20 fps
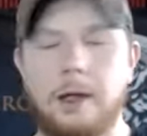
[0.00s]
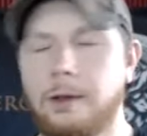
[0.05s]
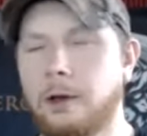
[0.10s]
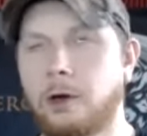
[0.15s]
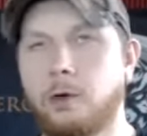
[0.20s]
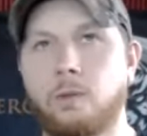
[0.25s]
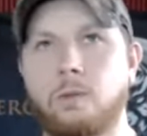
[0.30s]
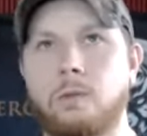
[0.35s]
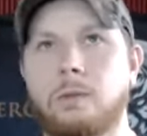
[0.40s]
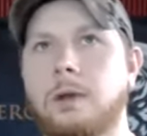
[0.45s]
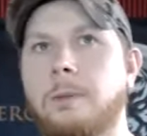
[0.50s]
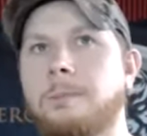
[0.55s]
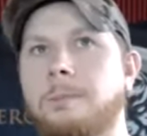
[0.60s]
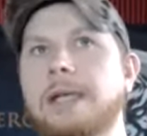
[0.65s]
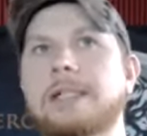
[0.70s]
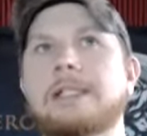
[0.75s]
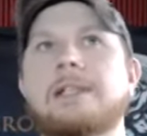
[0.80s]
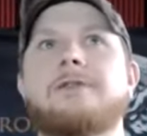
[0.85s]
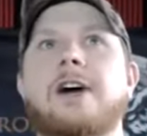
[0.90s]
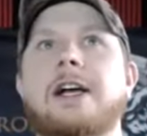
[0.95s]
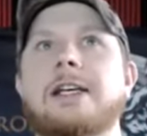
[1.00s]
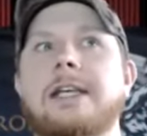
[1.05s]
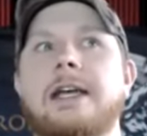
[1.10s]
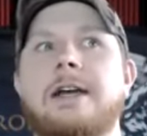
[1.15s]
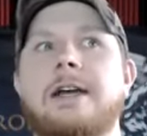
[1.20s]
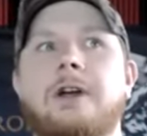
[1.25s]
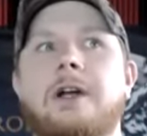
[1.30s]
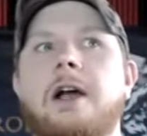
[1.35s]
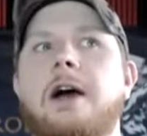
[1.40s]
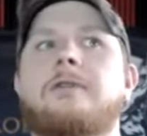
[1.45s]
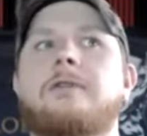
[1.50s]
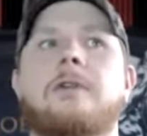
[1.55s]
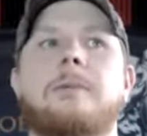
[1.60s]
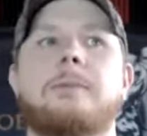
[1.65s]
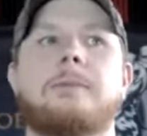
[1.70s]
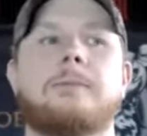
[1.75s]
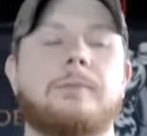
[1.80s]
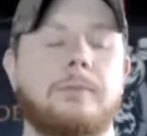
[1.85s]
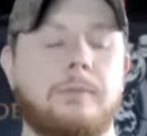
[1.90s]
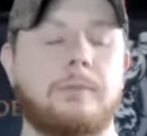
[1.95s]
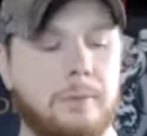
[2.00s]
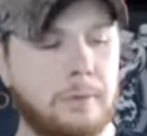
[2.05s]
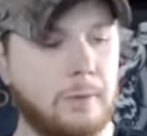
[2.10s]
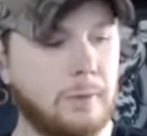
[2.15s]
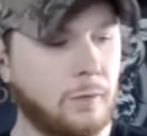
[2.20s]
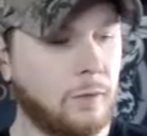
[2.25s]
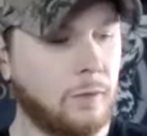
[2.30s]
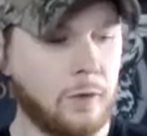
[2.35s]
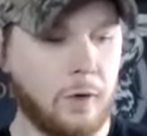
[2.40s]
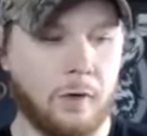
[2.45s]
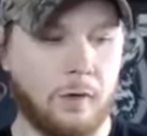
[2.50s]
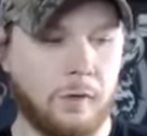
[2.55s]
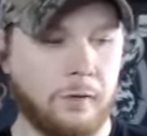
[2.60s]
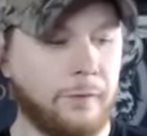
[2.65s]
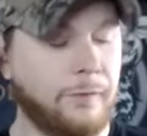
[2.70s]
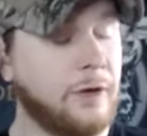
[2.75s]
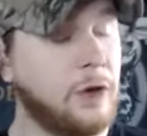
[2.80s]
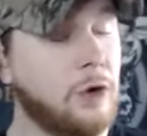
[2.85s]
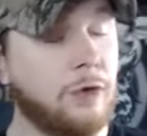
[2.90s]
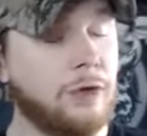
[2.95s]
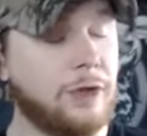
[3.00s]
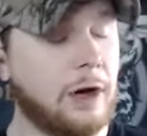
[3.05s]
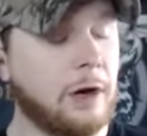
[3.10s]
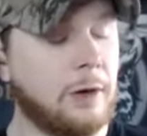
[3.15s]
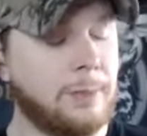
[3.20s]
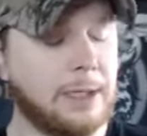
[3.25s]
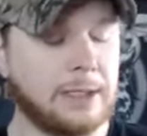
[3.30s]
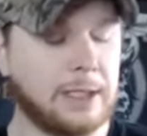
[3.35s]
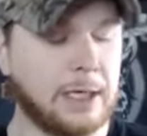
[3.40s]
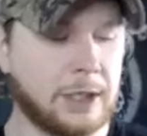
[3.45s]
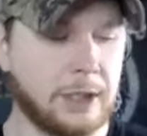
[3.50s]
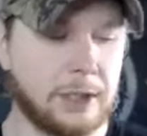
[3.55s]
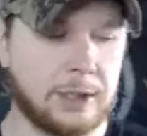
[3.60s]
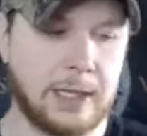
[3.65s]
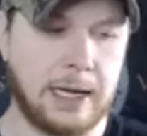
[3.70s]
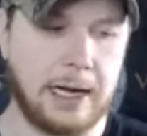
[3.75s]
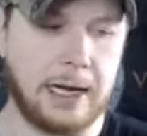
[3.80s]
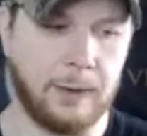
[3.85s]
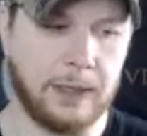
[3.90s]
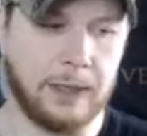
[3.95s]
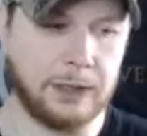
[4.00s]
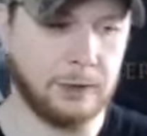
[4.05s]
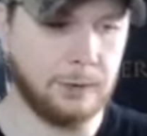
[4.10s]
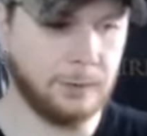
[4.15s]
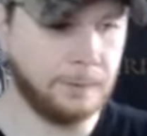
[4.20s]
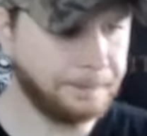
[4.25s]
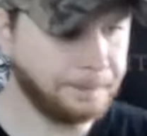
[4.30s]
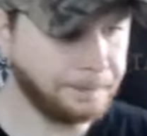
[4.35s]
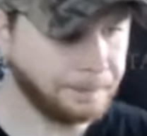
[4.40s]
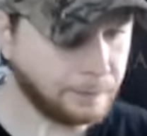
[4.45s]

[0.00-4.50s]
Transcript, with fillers: The, the best advice I ever got from the few therapy sessions that I went to